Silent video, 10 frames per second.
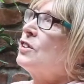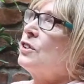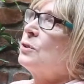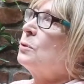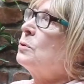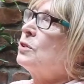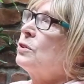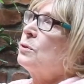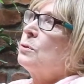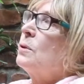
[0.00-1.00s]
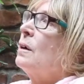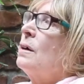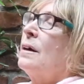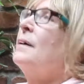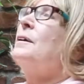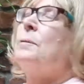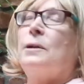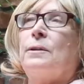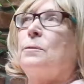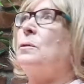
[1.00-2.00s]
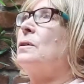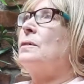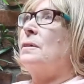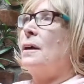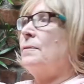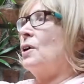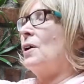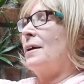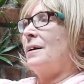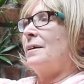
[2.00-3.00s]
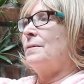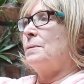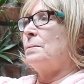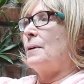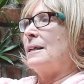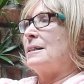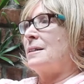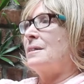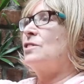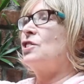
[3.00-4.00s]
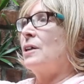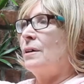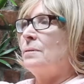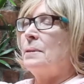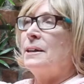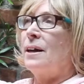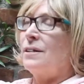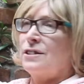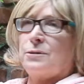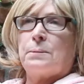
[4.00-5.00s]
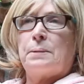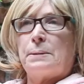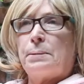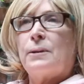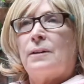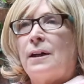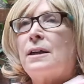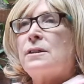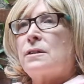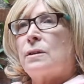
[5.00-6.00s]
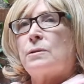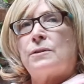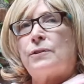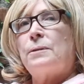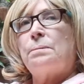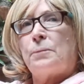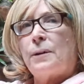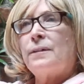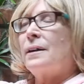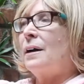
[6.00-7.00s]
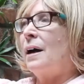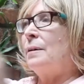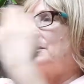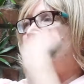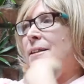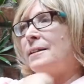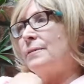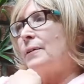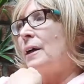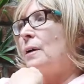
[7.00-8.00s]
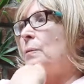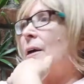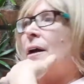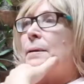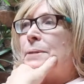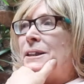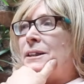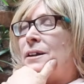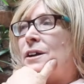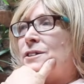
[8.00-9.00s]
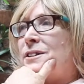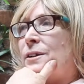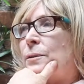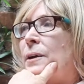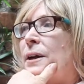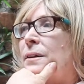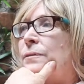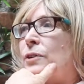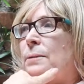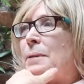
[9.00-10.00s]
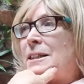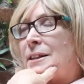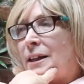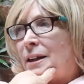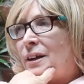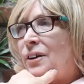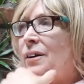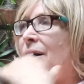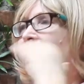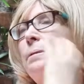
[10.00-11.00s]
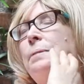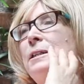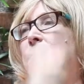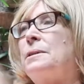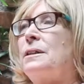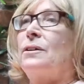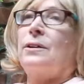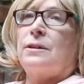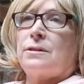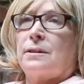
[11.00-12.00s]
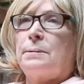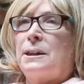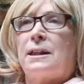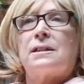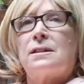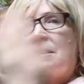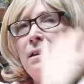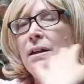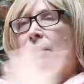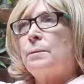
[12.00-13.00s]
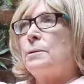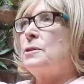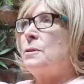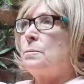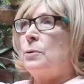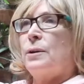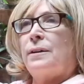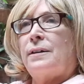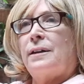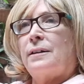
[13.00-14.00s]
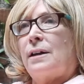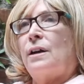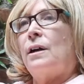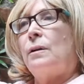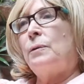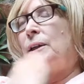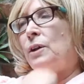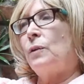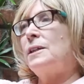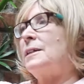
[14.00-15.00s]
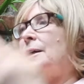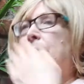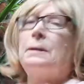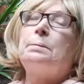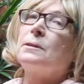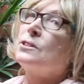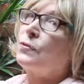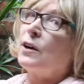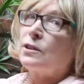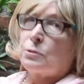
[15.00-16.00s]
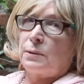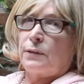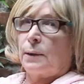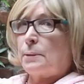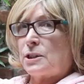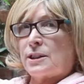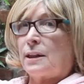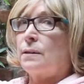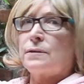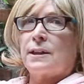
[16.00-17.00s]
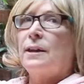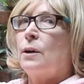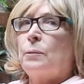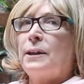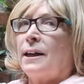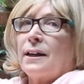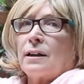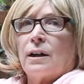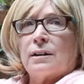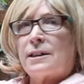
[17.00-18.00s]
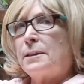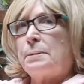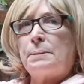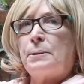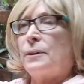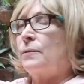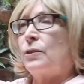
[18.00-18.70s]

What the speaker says: to anywhere in the world that I've gone, I've embraced and shared my knowledge with people. So it's very important that I receive, when I'm in need also, the very best care and the best materials. I mean, that's the most important thing, that we can only take people as far as we've come ourselves. We can't take people any